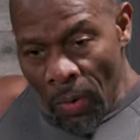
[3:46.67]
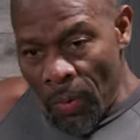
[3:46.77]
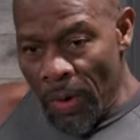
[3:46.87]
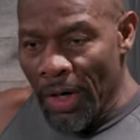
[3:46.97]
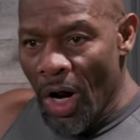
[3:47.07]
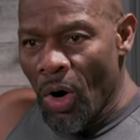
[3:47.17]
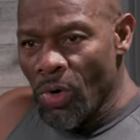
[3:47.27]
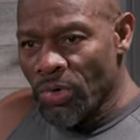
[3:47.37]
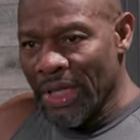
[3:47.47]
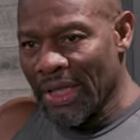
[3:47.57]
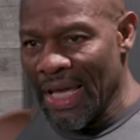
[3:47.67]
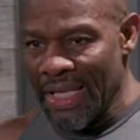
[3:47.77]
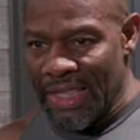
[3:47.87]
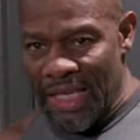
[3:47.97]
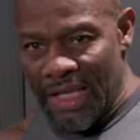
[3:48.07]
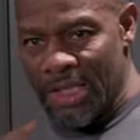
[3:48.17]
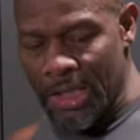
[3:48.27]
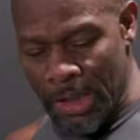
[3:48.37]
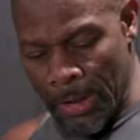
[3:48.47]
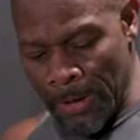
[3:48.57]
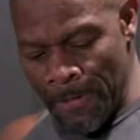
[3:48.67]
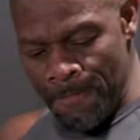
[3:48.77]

we're gonna hold it like this.